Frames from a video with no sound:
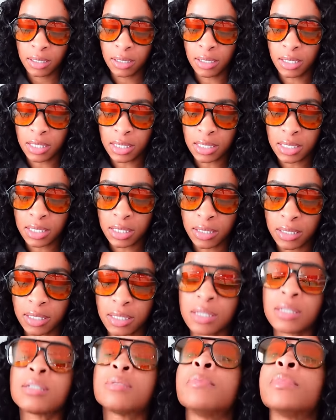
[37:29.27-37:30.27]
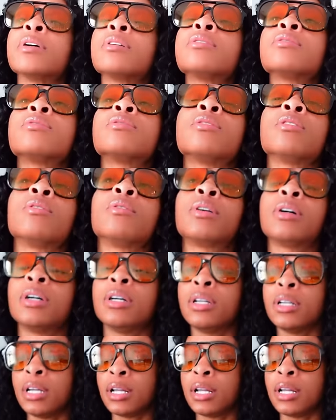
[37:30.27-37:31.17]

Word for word: this smells so good.